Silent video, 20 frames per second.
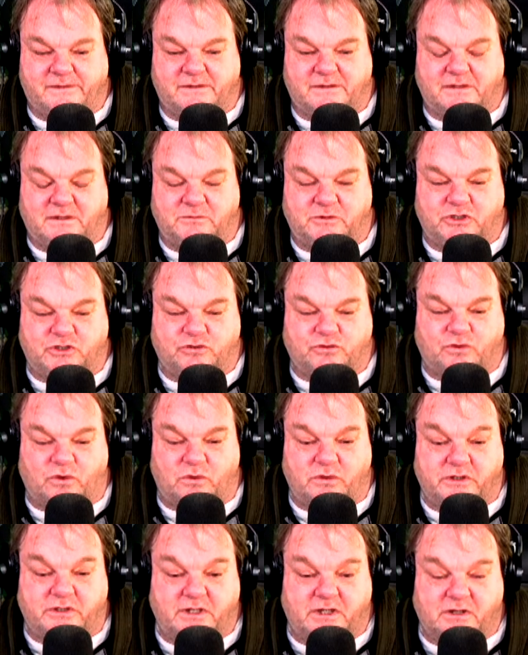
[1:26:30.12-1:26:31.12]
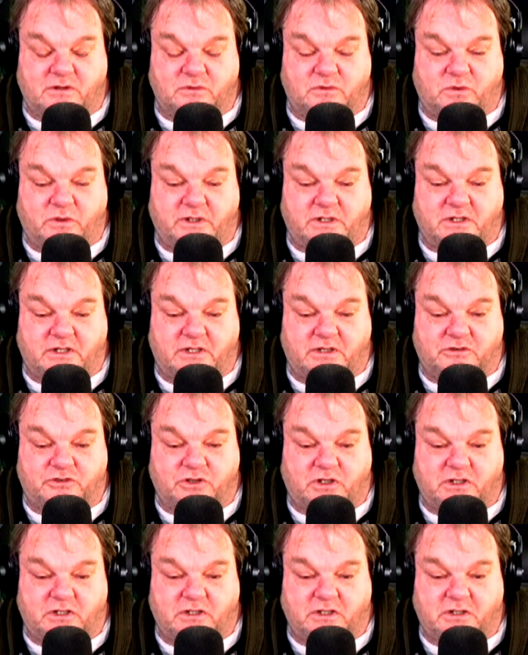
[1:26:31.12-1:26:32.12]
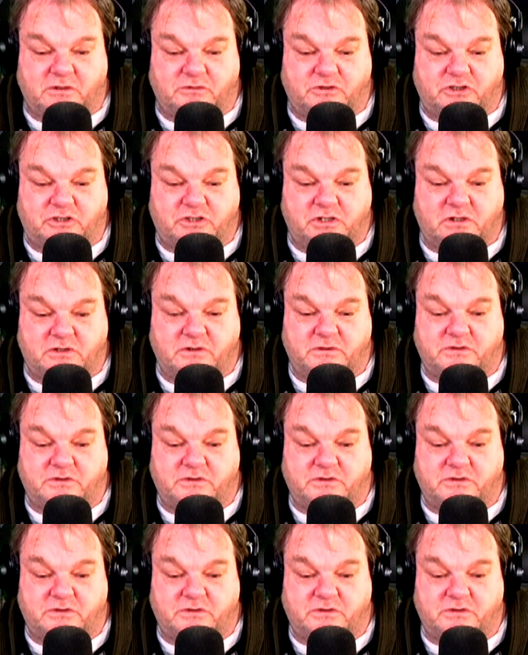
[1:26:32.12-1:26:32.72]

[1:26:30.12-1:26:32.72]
I'm just scrolling down quickly, trying to give a shout